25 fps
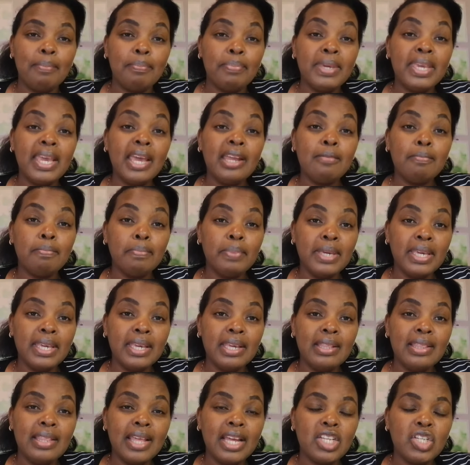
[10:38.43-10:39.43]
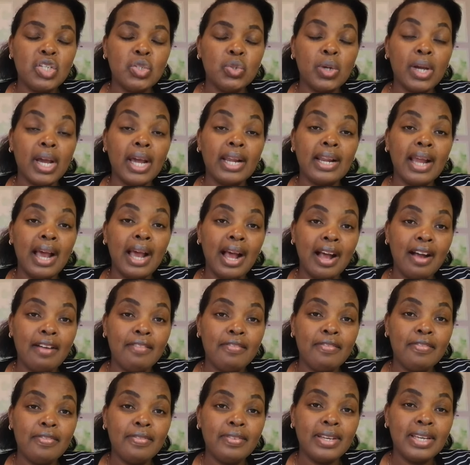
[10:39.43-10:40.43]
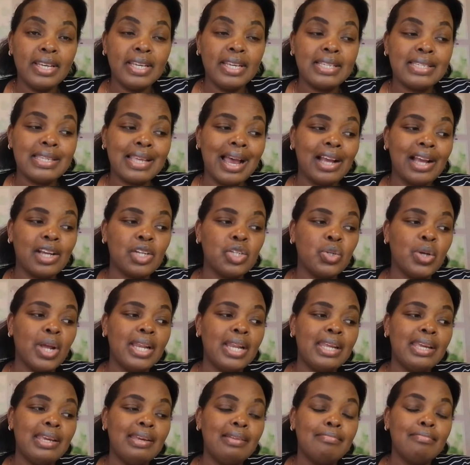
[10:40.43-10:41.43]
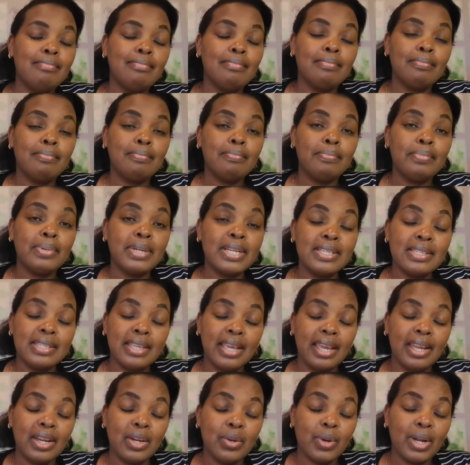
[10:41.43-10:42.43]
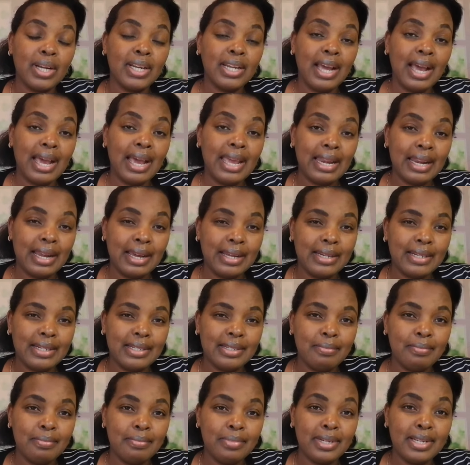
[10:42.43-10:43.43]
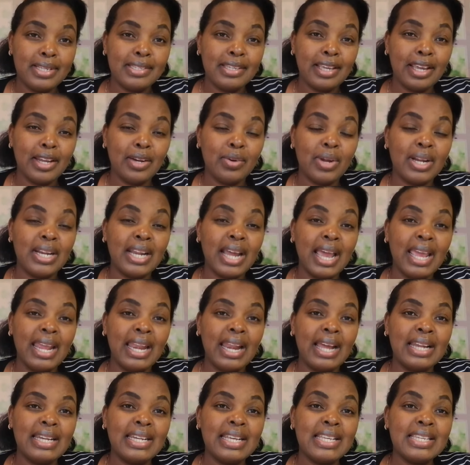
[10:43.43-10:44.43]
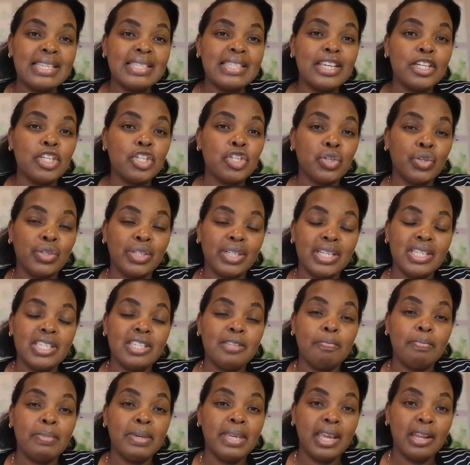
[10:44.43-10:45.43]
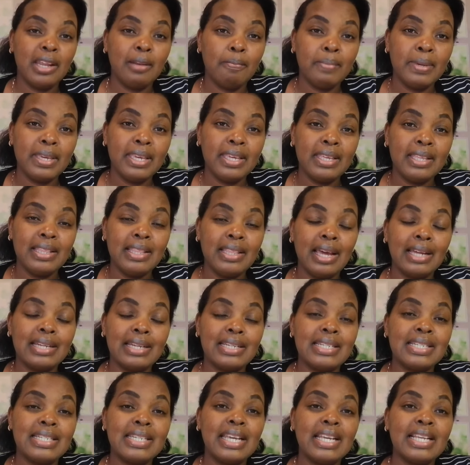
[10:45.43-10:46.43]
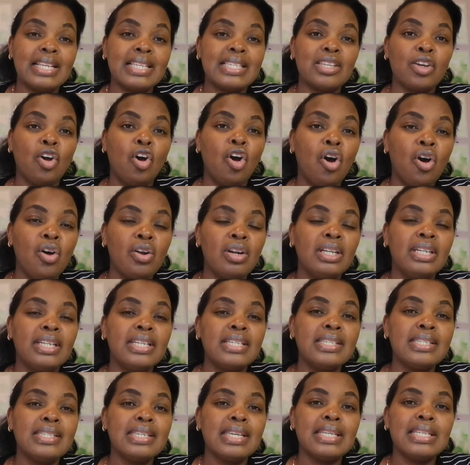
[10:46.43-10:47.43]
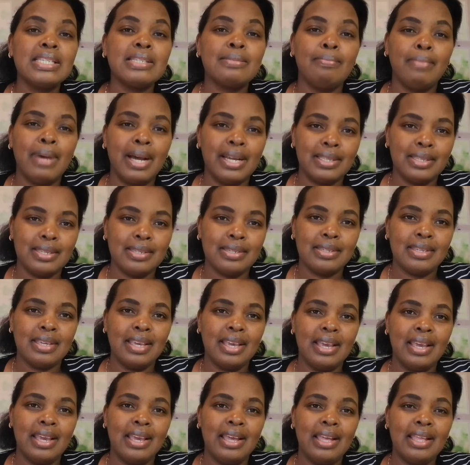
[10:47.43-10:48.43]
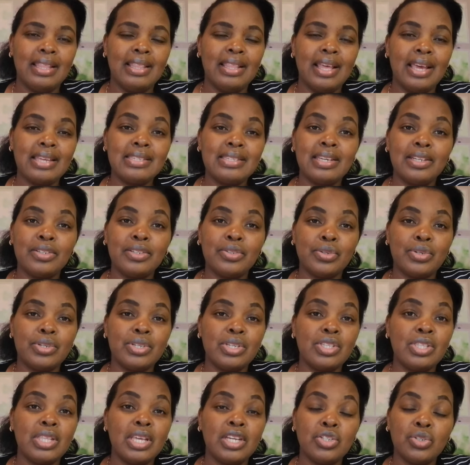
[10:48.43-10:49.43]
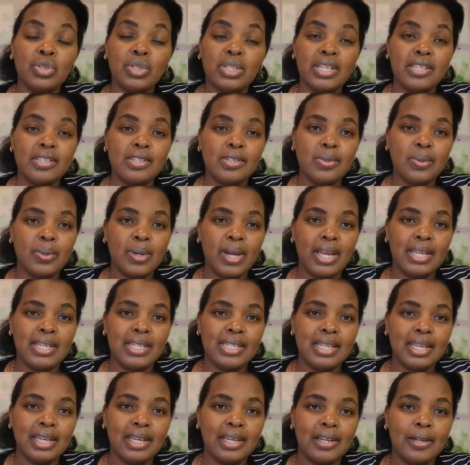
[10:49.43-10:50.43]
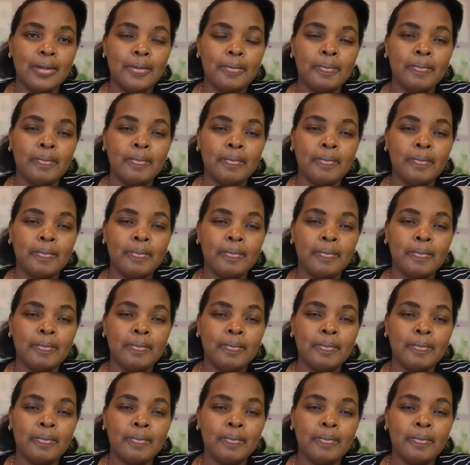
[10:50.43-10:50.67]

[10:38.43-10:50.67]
PNP that you can have is actually Prince Edward Island. Prince Edward Island is the shortest PNP that takes only 6 months. That's the shortest you can take.